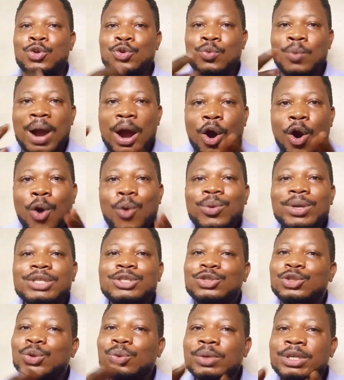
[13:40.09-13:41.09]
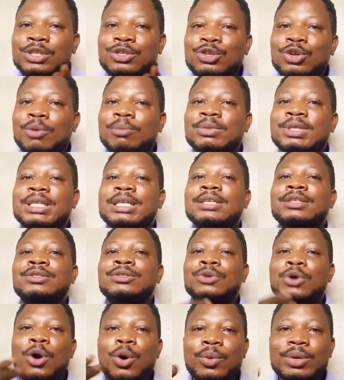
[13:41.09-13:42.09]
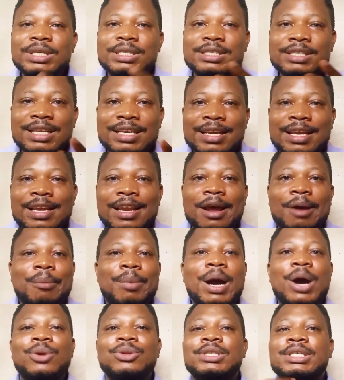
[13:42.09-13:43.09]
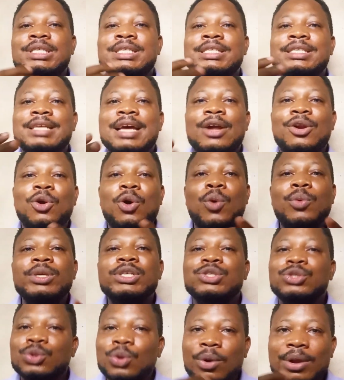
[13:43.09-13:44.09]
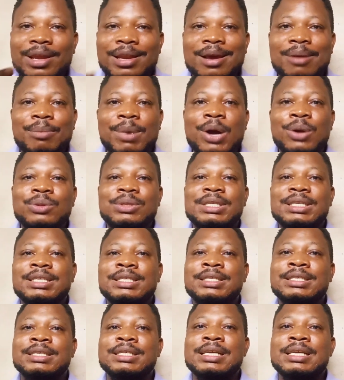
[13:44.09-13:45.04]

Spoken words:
You are always doing something, always thinking about it, and always talking about it.